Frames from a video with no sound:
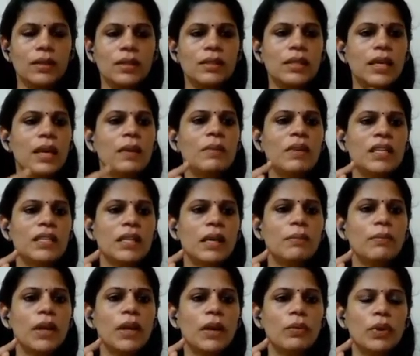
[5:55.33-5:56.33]
same
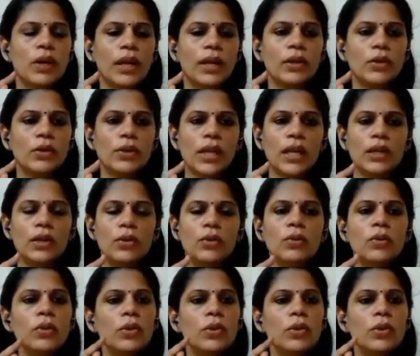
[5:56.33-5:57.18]
example I would like to tell you.